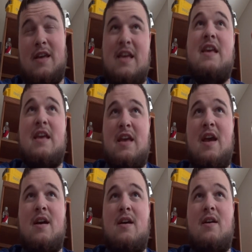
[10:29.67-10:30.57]

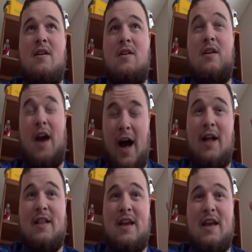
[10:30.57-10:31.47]
E,
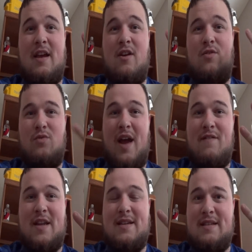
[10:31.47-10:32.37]
Kali,
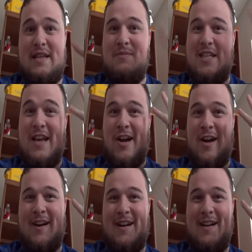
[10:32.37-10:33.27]
Raven, Team Seeker.